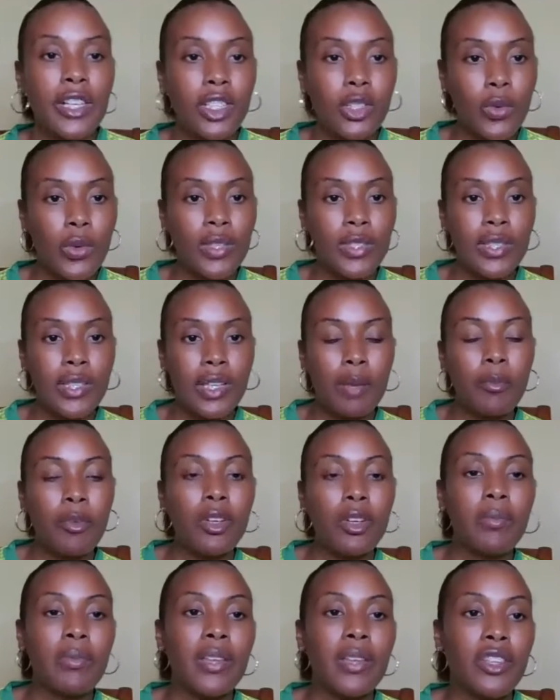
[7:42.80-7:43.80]
the next question
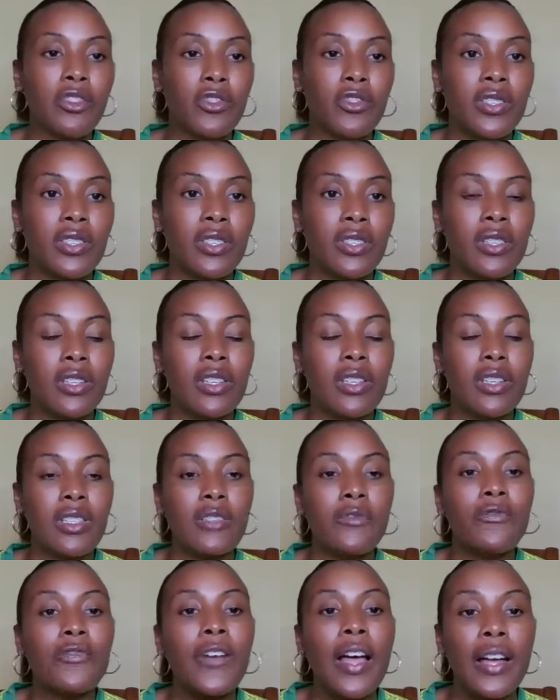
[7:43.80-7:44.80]
I'm going to be addressing
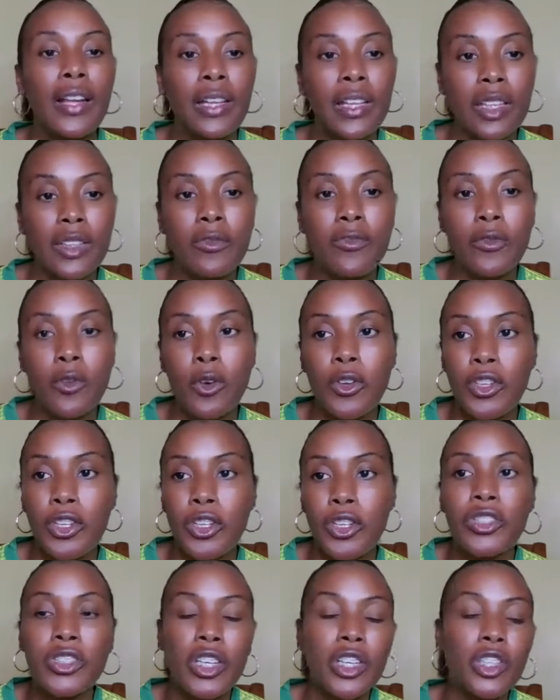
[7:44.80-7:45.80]
is filing for
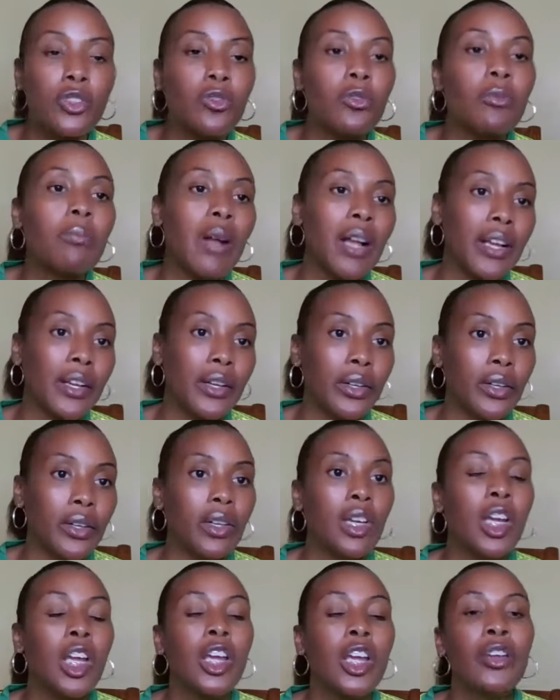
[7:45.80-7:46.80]
your J2
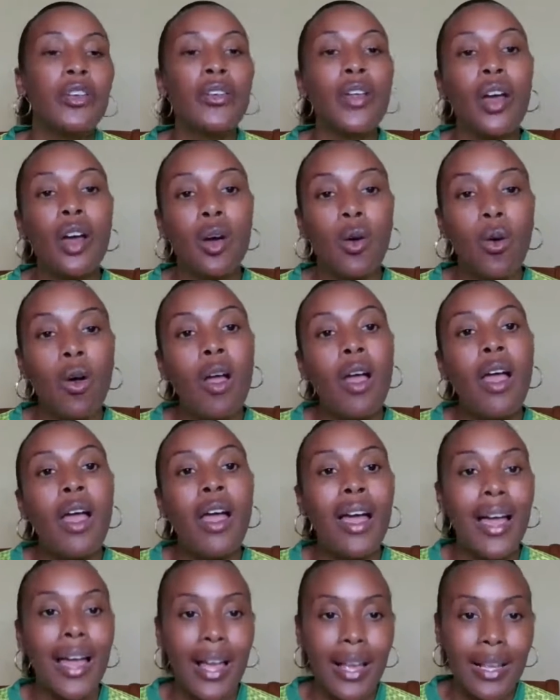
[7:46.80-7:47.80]
minor. Now,
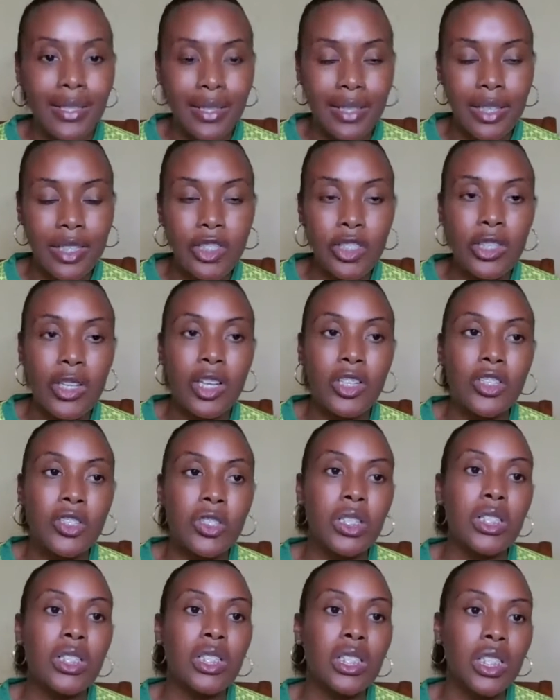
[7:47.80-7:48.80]
as
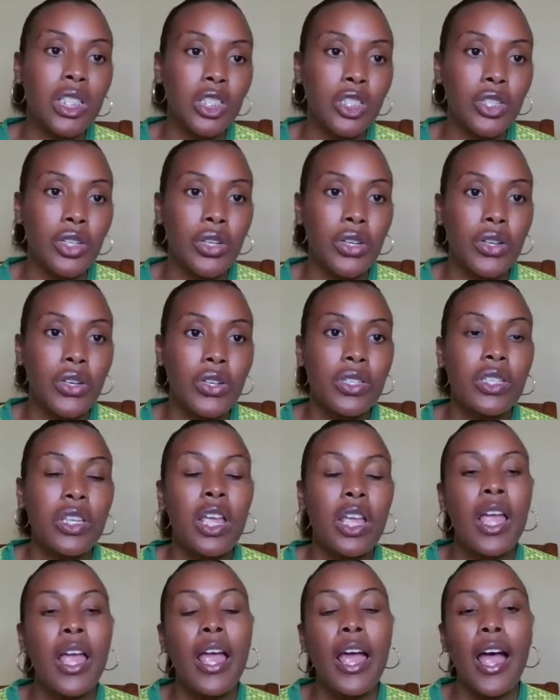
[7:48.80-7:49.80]
international
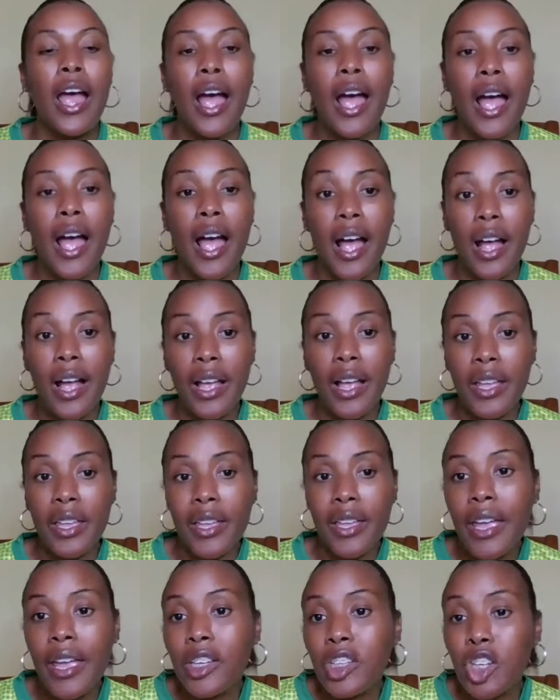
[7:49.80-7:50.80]
teachers,
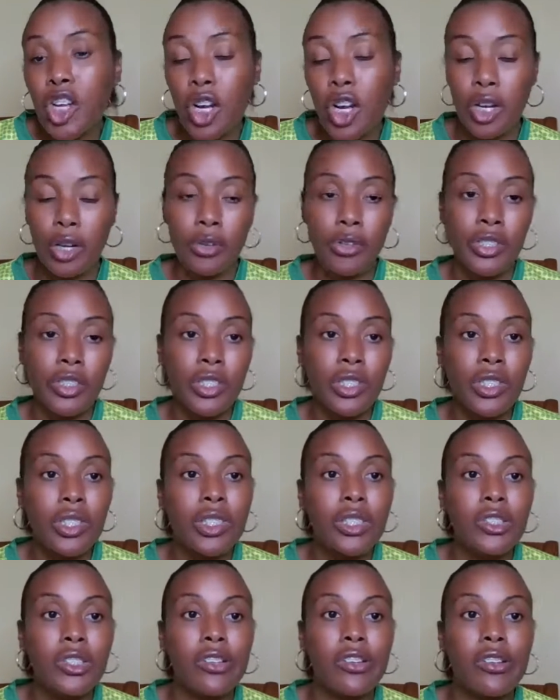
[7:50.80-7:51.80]
I encourage
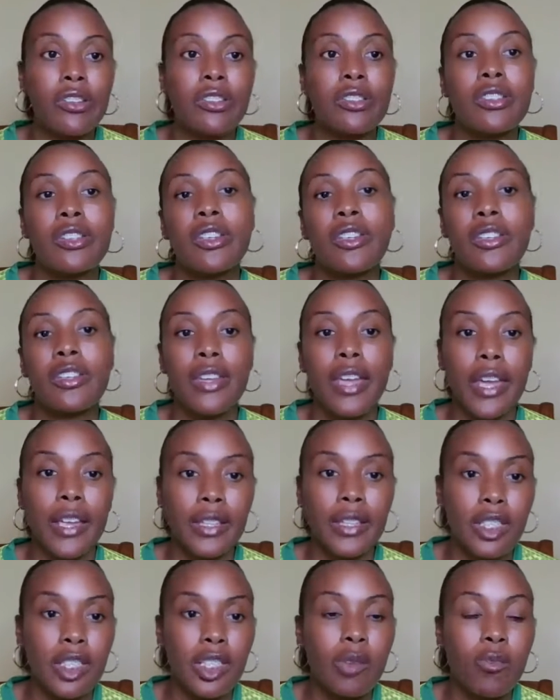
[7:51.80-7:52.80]
teachers to
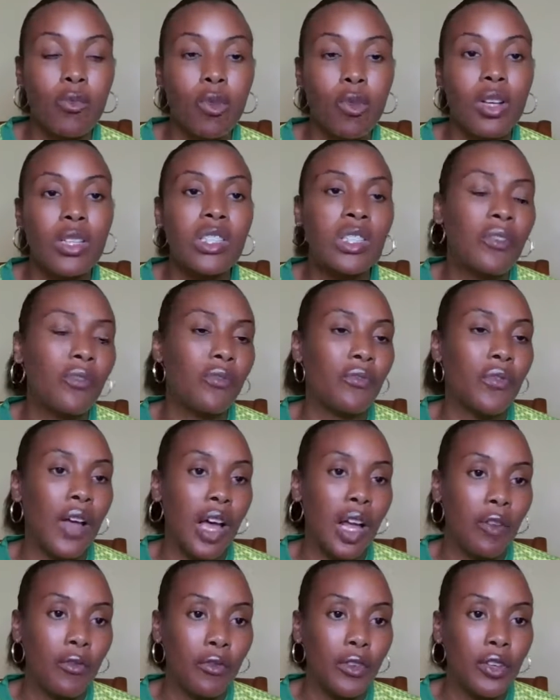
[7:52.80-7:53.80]
get someone to
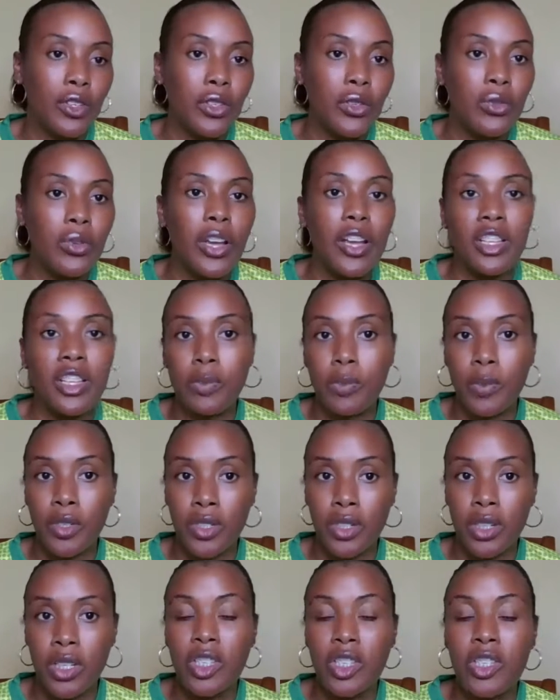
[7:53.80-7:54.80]
file for you,
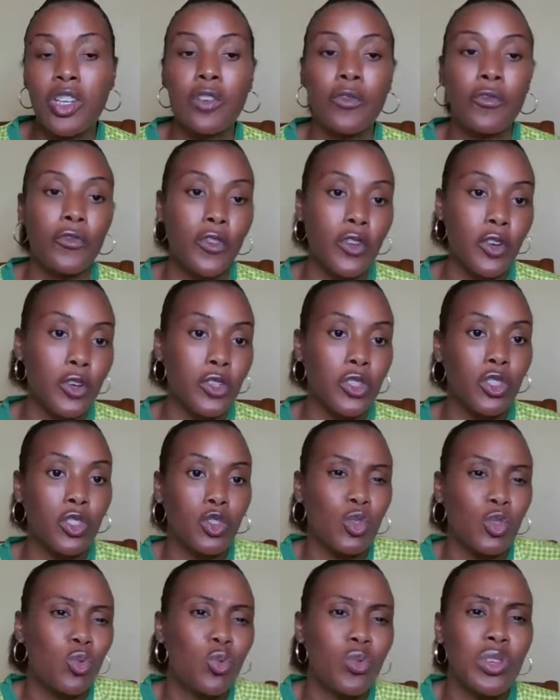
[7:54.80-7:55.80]
especially in your
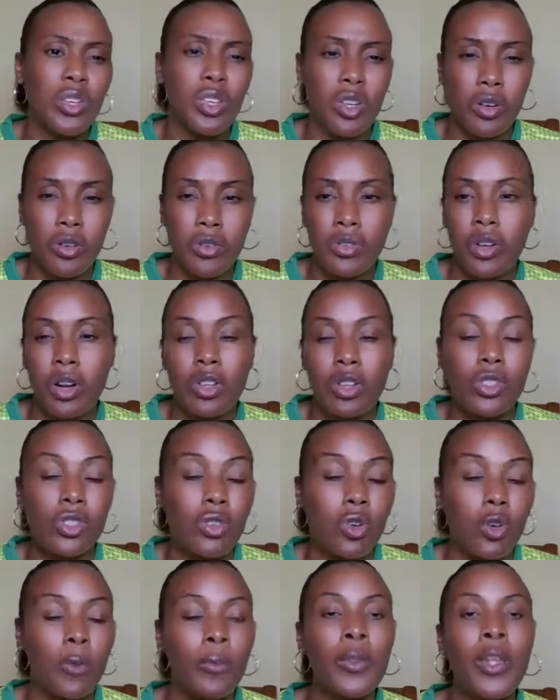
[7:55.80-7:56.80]
first 2 years or
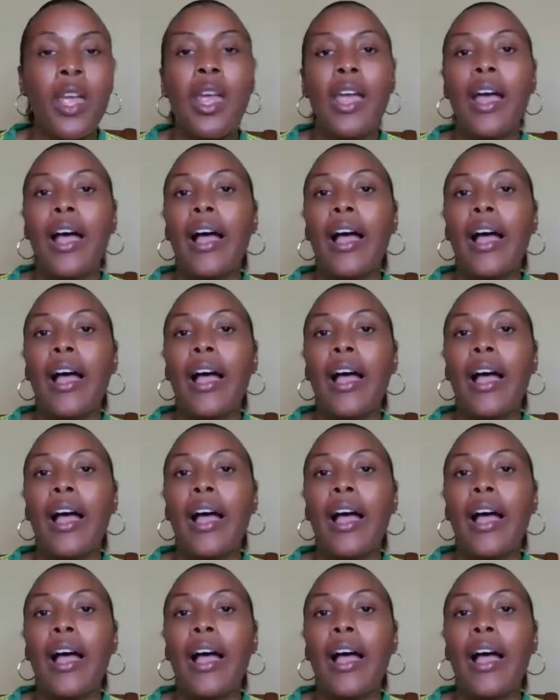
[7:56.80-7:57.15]
so.